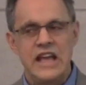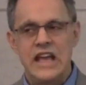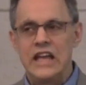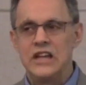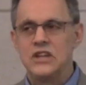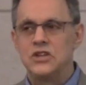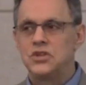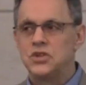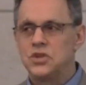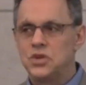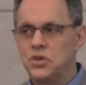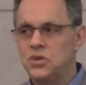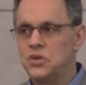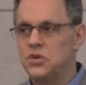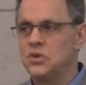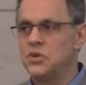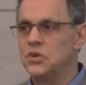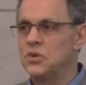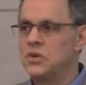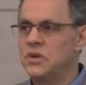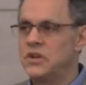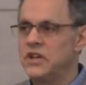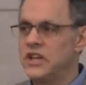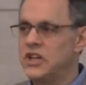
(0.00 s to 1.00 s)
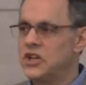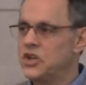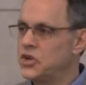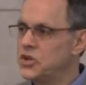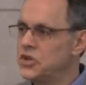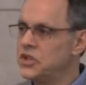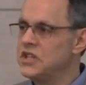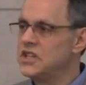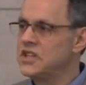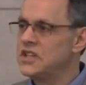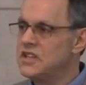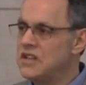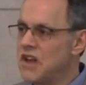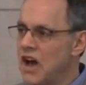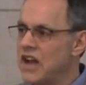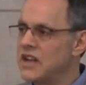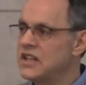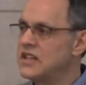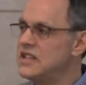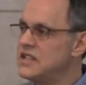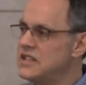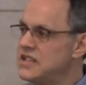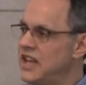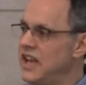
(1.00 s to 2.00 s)
And 2, it couldn't
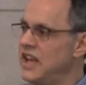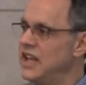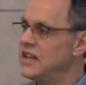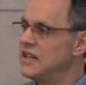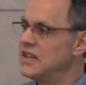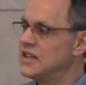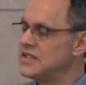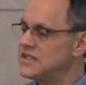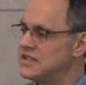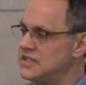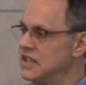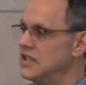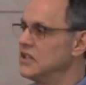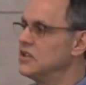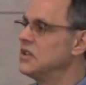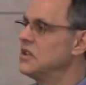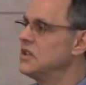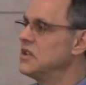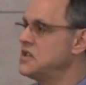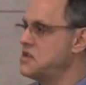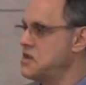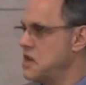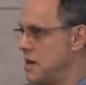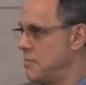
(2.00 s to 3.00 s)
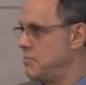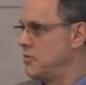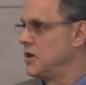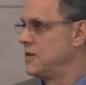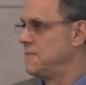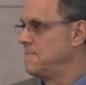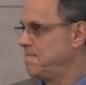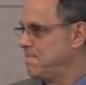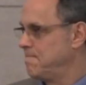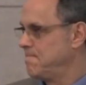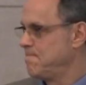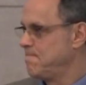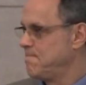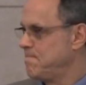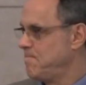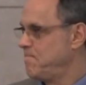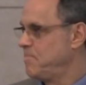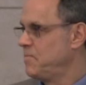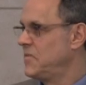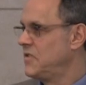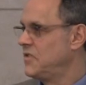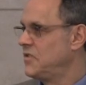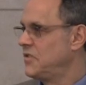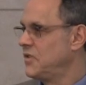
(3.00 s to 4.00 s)
not contain a single number.
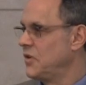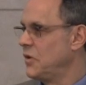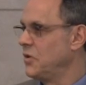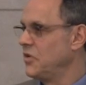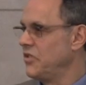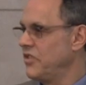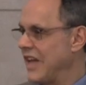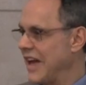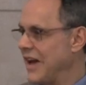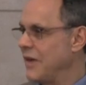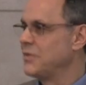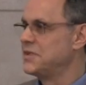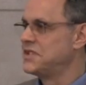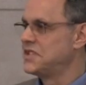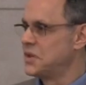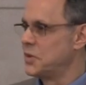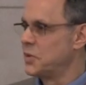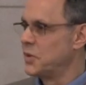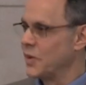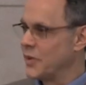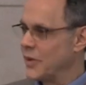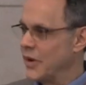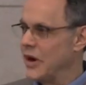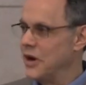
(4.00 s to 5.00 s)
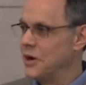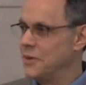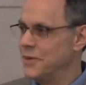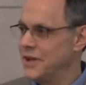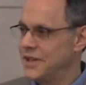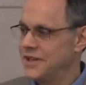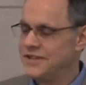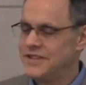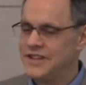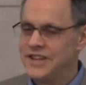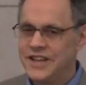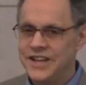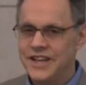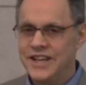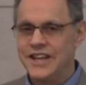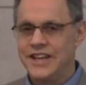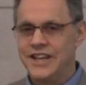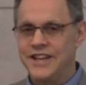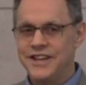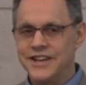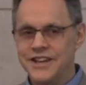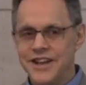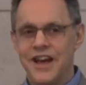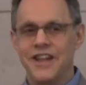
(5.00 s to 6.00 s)
So that was the requirement.
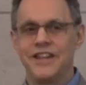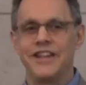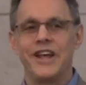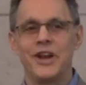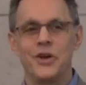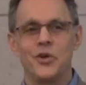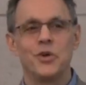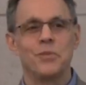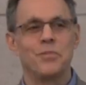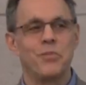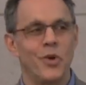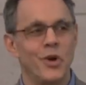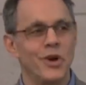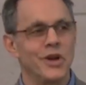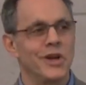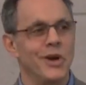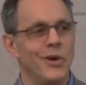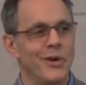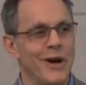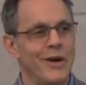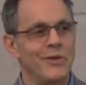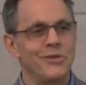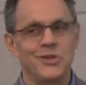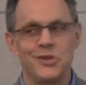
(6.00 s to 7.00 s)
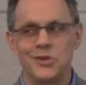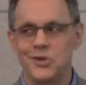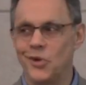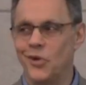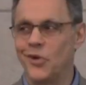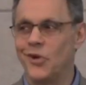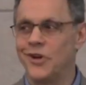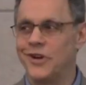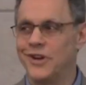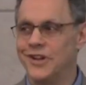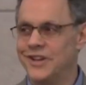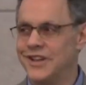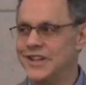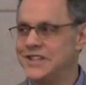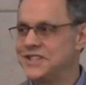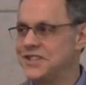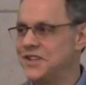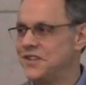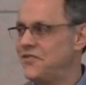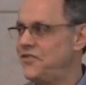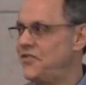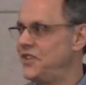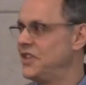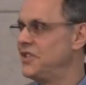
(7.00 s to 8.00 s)
He did not let a report go out the door unless
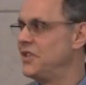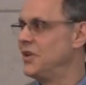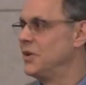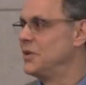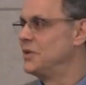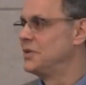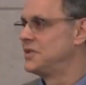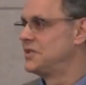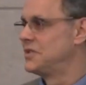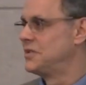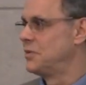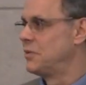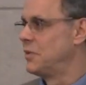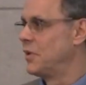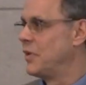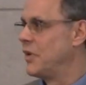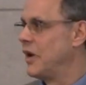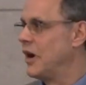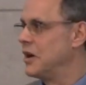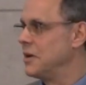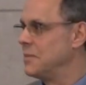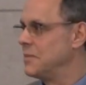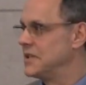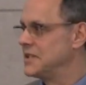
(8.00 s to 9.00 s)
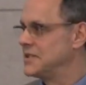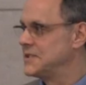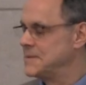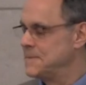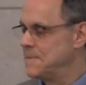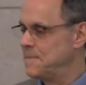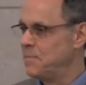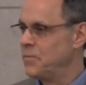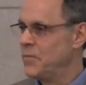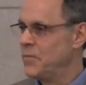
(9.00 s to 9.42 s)
it fit those requirements.